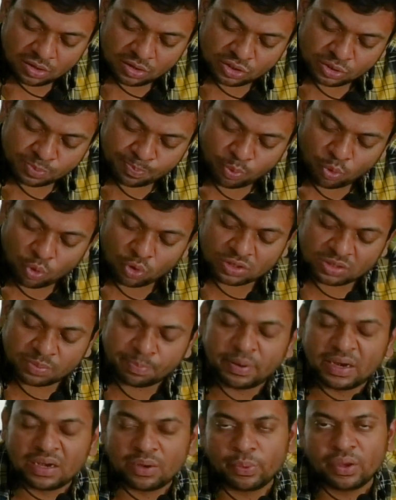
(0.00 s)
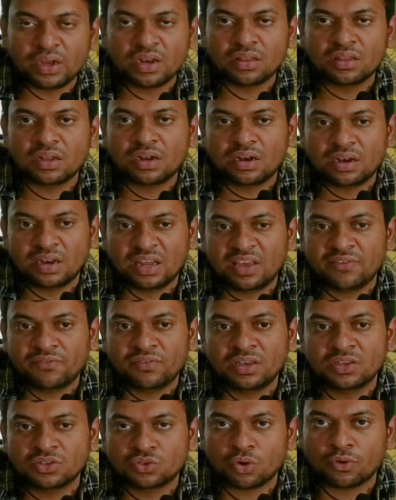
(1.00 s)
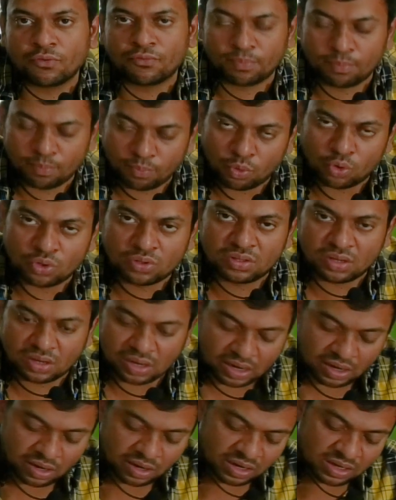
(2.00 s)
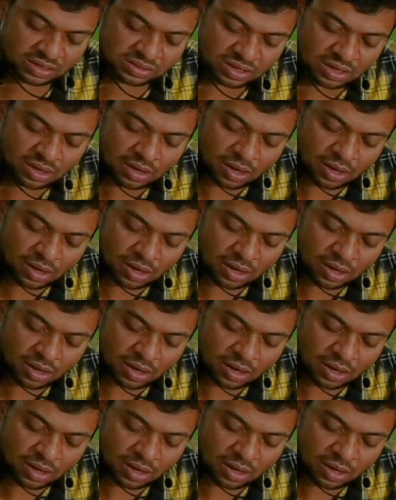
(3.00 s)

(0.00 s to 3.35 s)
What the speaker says: sports between the navies of both the countries,